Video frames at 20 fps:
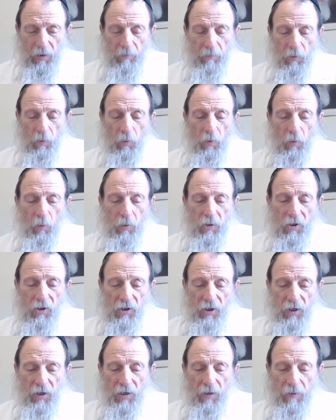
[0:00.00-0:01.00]
what we
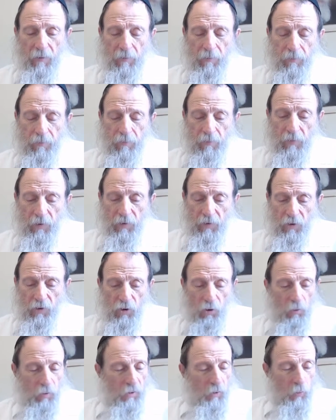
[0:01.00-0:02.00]
said,
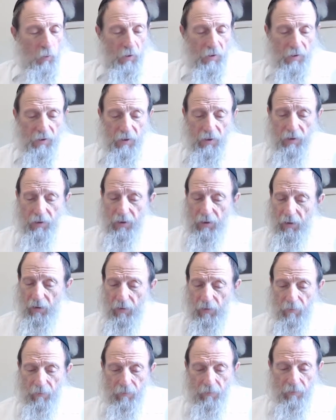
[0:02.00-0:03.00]
there's only one
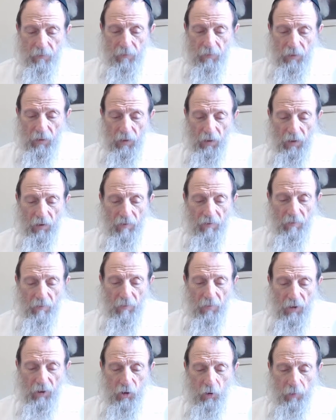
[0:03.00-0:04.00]
detail of
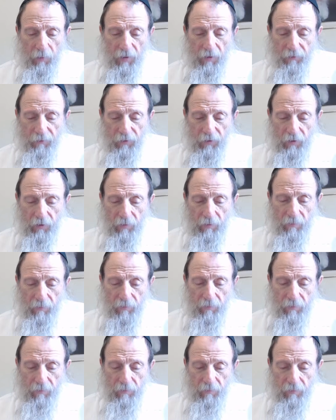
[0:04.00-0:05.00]
Makom Hefker,
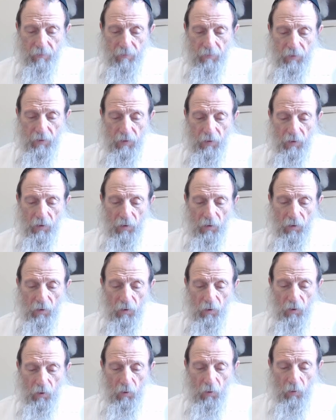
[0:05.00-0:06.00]

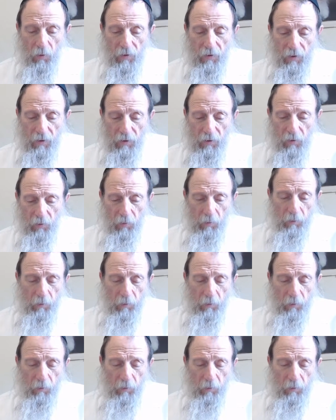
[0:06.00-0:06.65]
lo et yatom